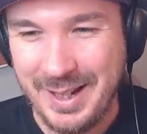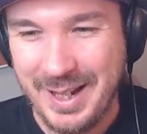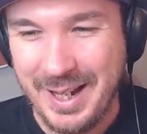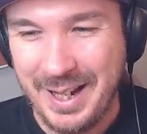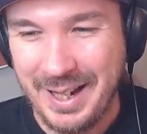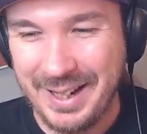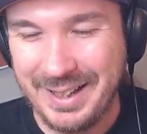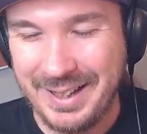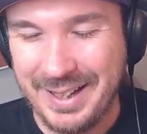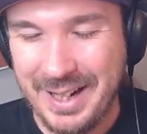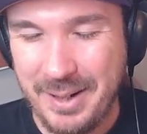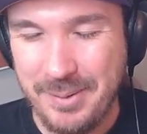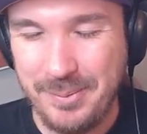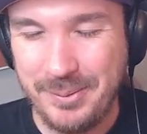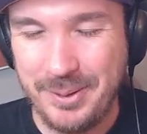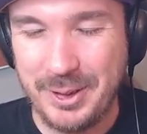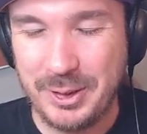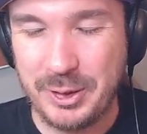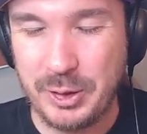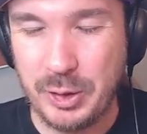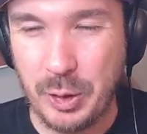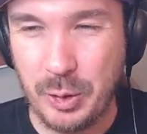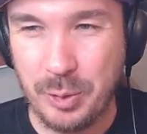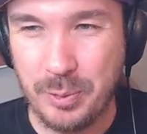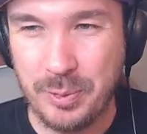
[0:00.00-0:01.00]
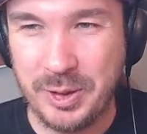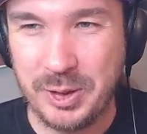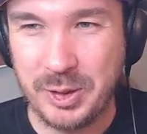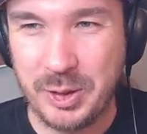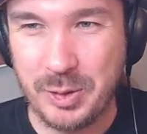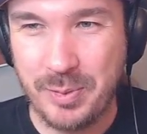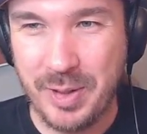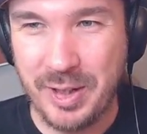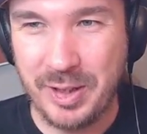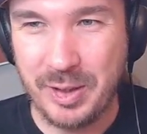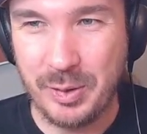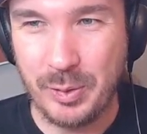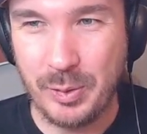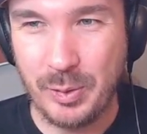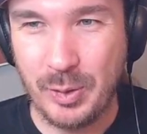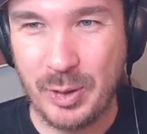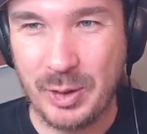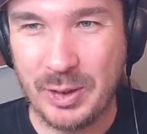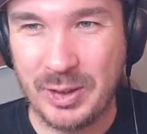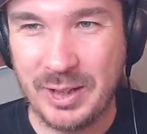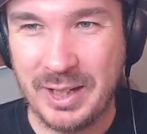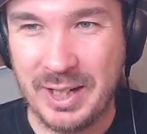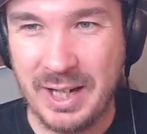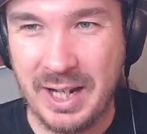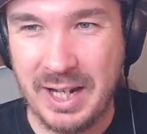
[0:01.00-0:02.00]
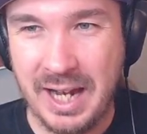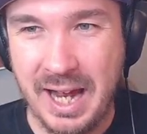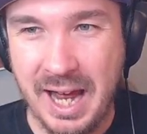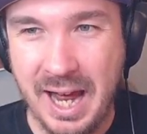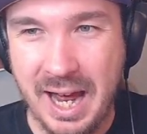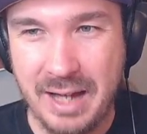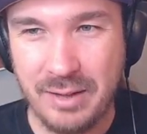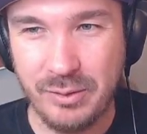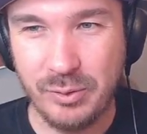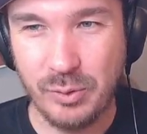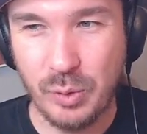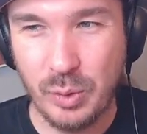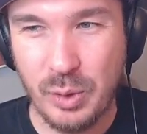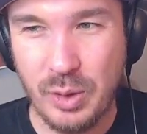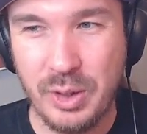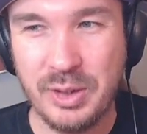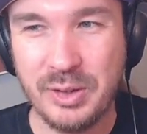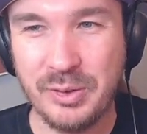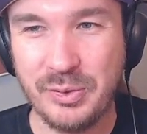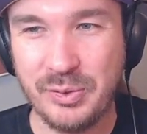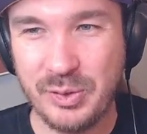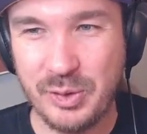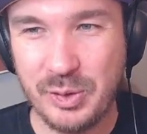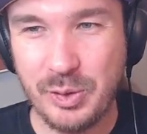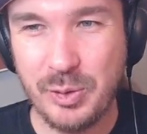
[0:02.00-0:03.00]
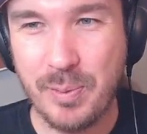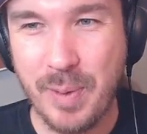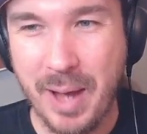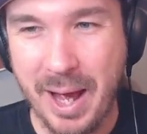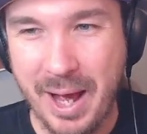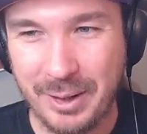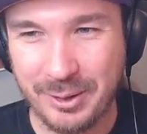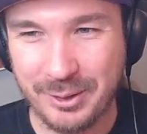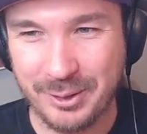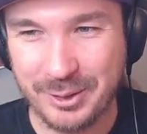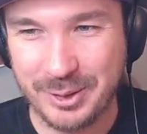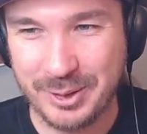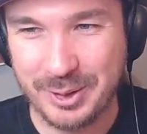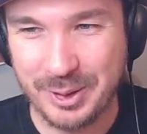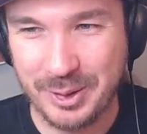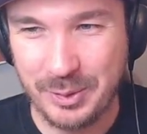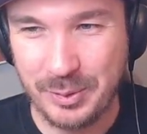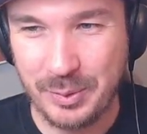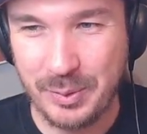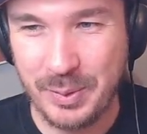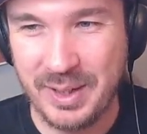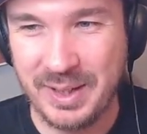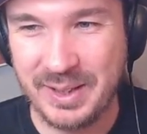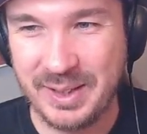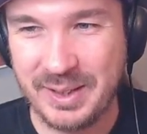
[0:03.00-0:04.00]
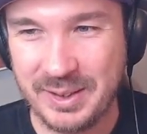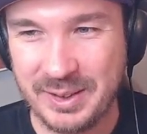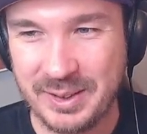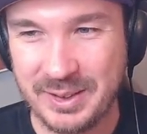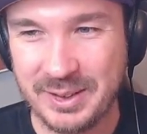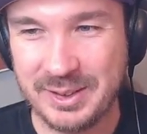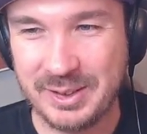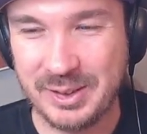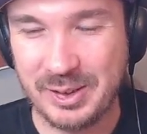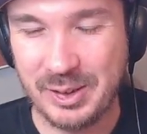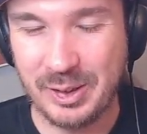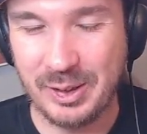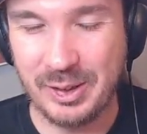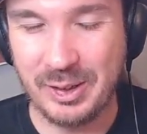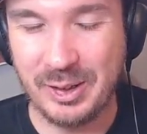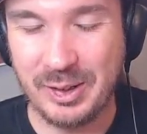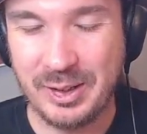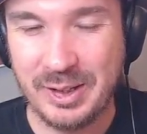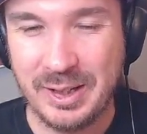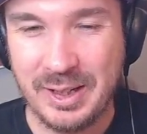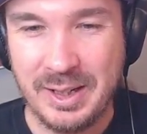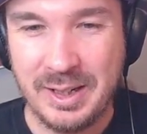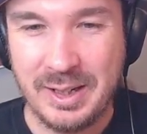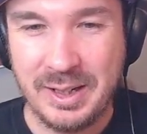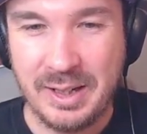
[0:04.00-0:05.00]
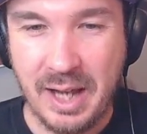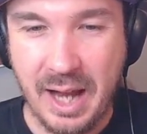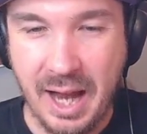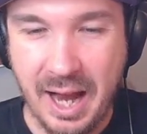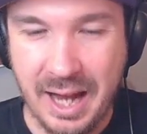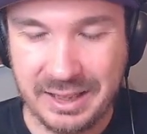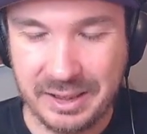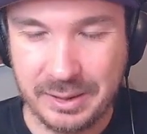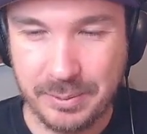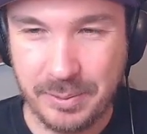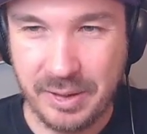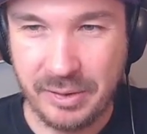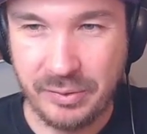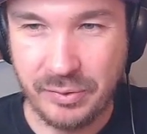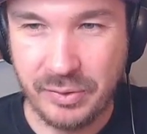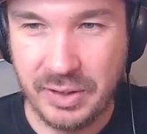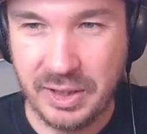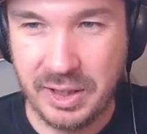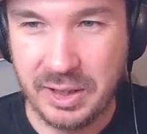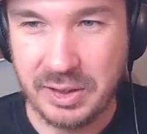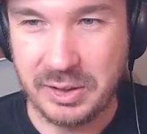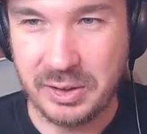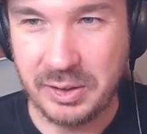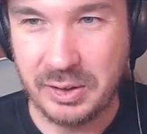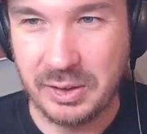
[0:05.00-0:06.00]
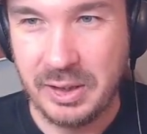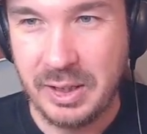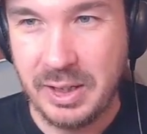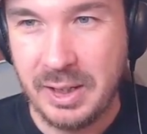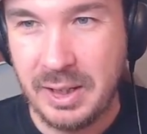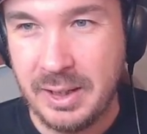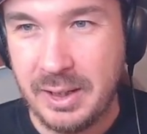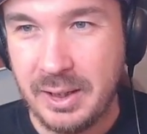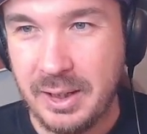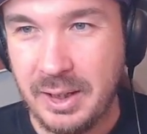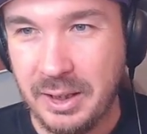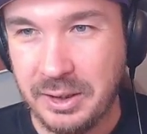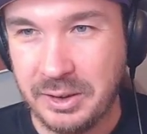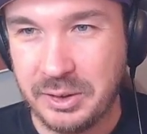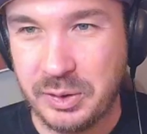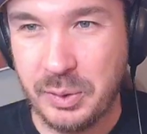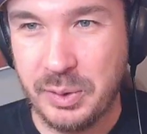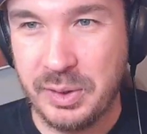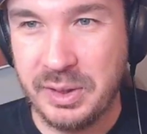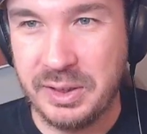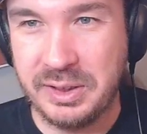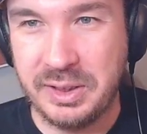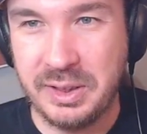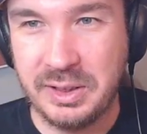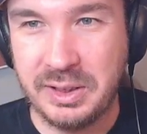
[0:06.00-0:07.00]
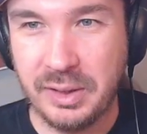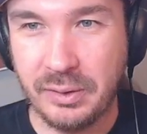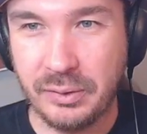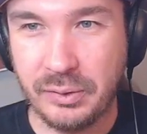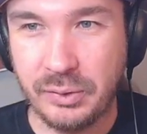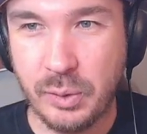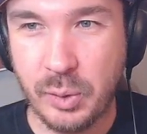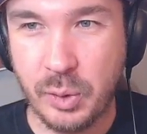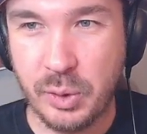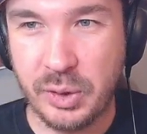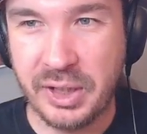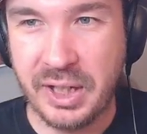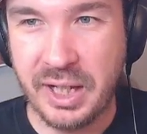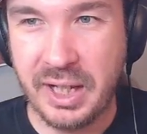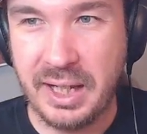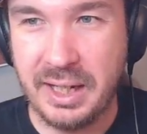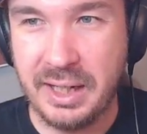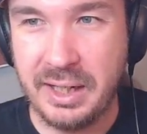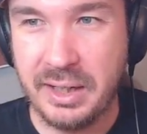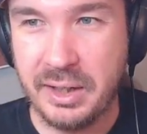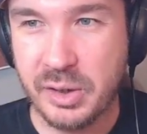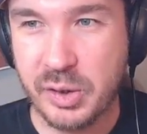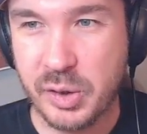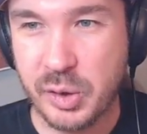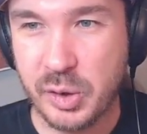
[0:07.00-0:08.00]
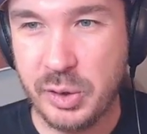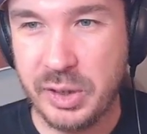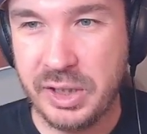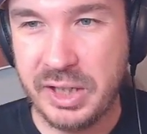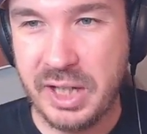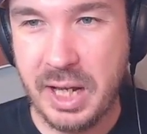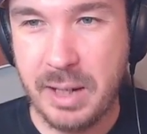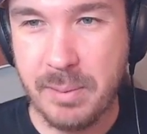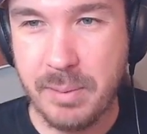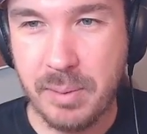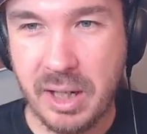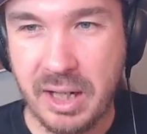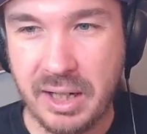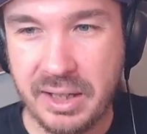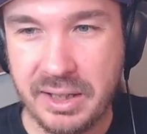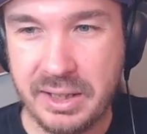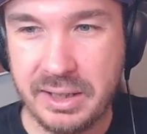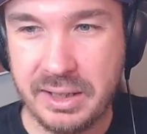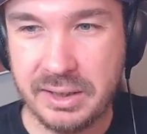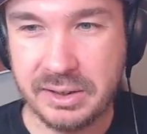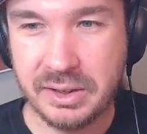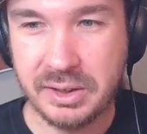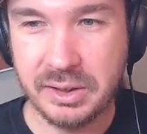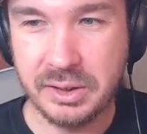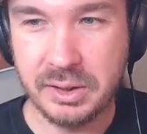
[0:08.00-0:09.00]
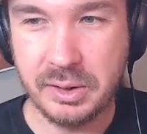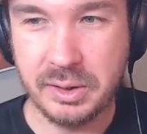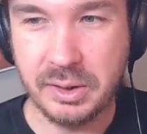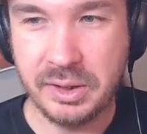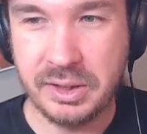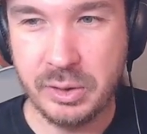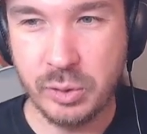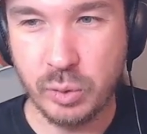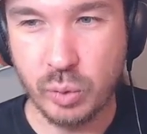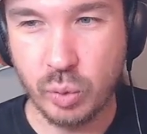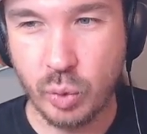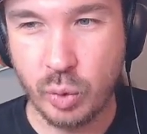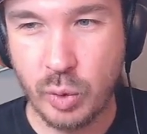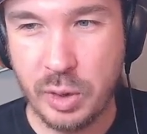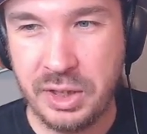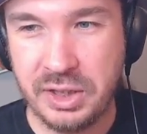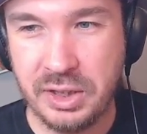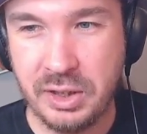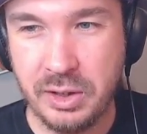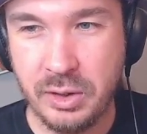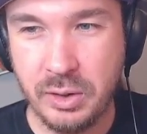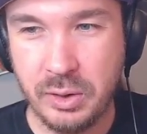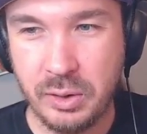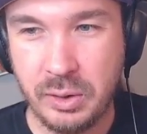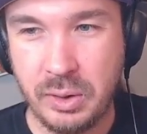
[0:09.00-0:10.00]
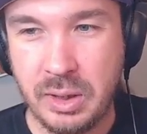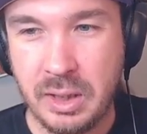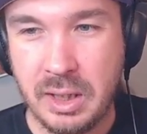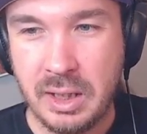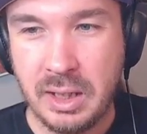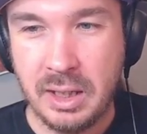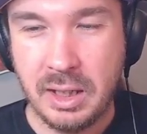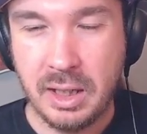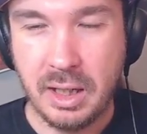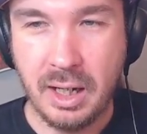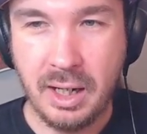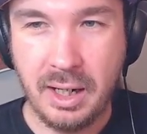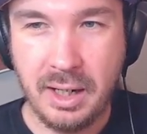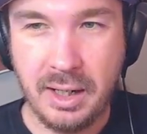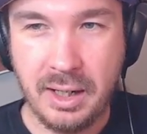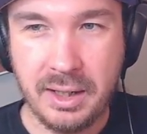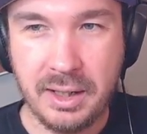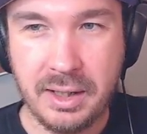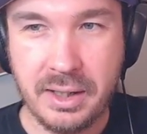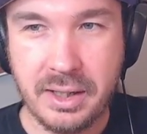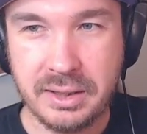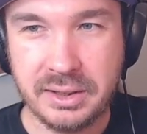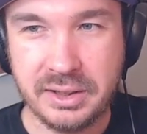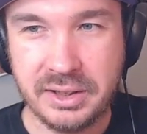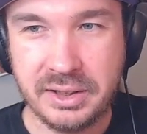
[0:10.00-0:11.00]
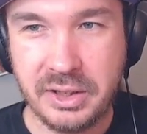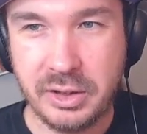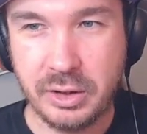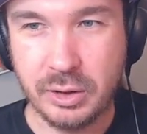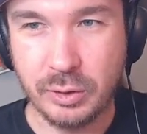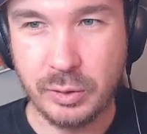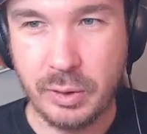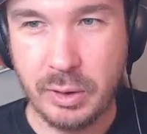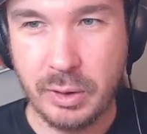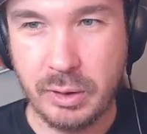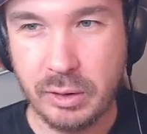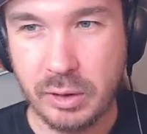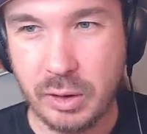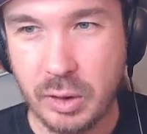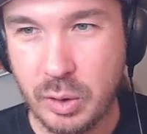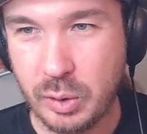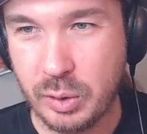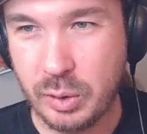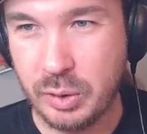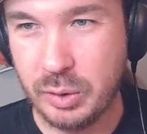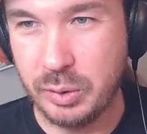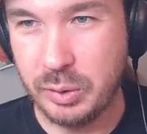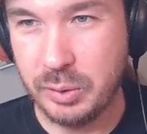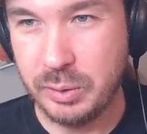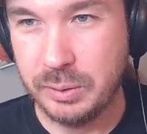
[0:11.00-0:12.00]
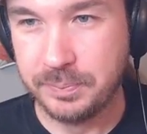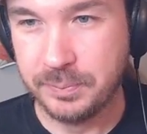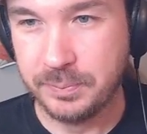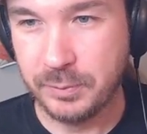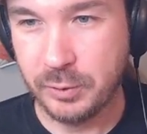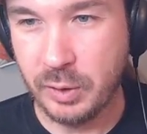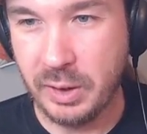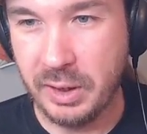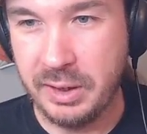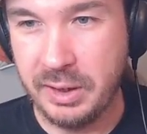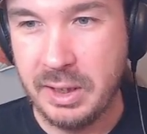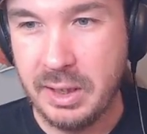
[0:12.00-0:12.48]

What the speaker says: And I'm determined to make it work, and I have won a few battles with this card as my finisher. So this is a 4k 30k body. It's the original secret rare Goku, right?